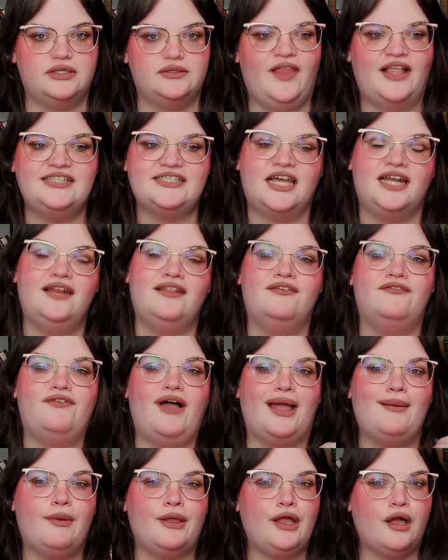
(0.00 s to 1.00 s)
And that's kind of the
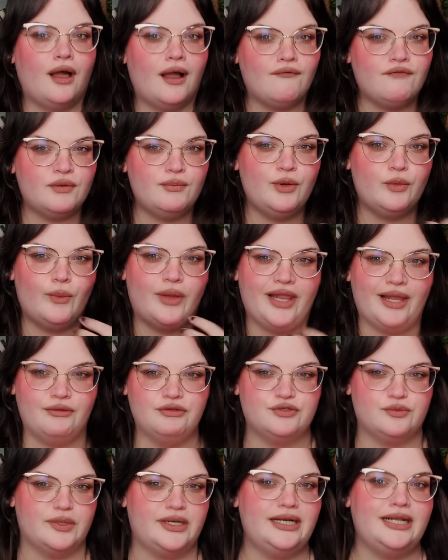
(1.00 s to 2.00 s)
vibe I got from it while I
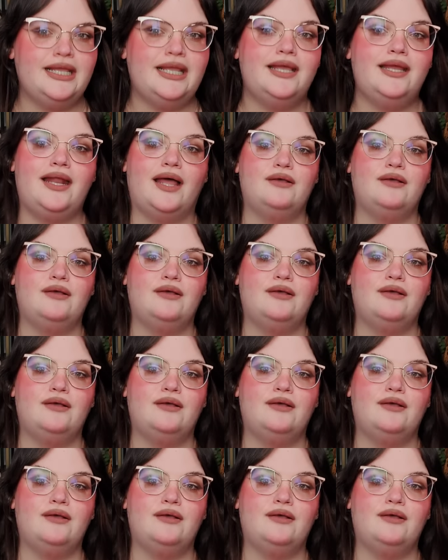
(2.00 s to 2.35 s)
was reading it.